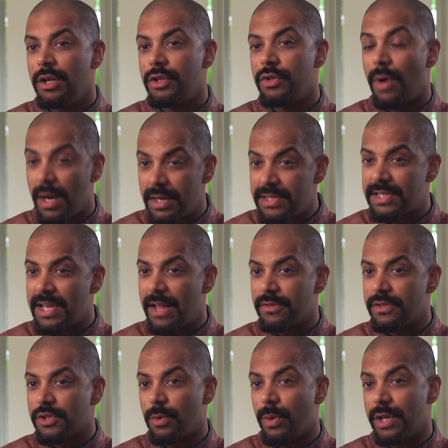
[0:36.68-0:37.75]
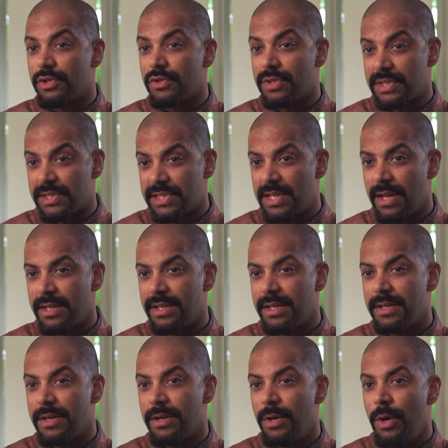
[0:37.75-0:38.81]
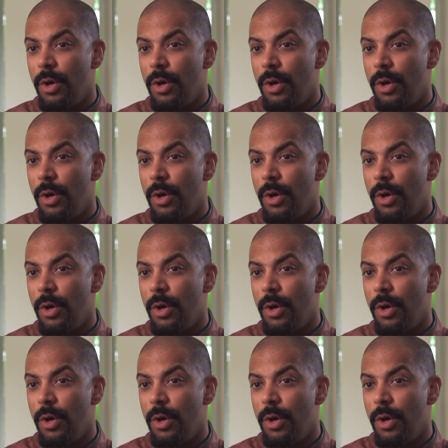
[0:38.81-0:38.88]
To understand this question and study it,